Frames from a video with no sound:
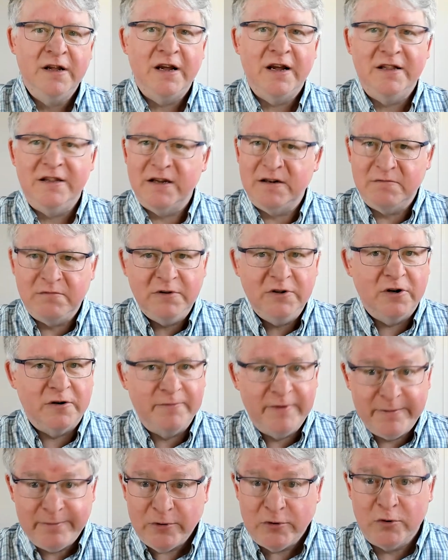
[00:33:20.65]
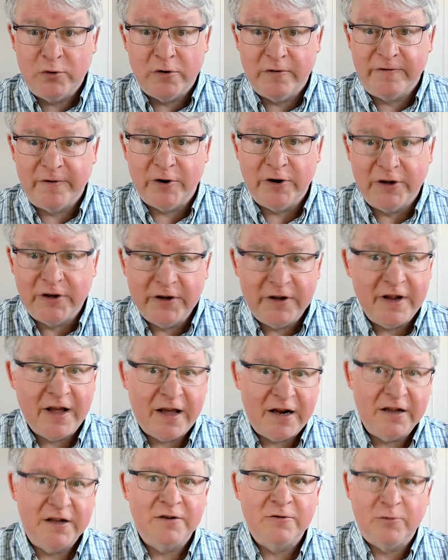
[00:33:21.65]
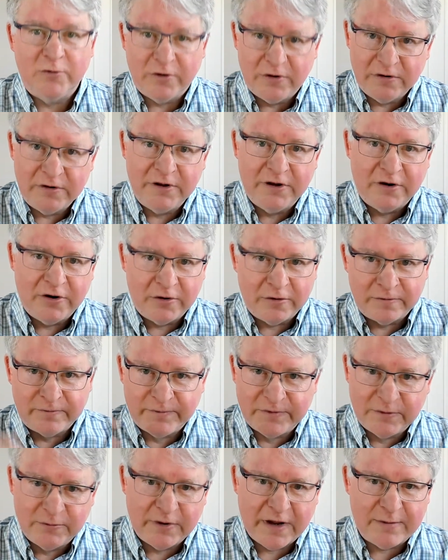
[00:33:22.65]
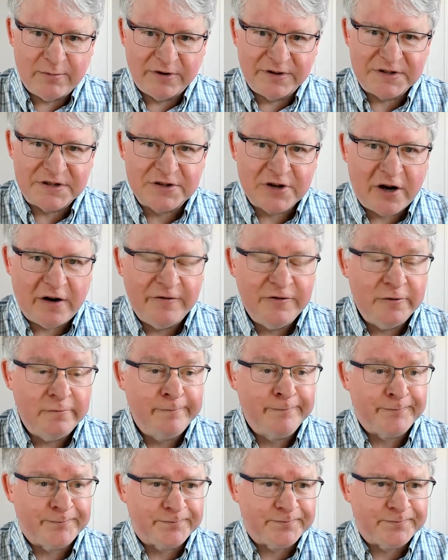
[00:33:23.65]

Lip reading: And then, people who were very good at it were, able to solve them.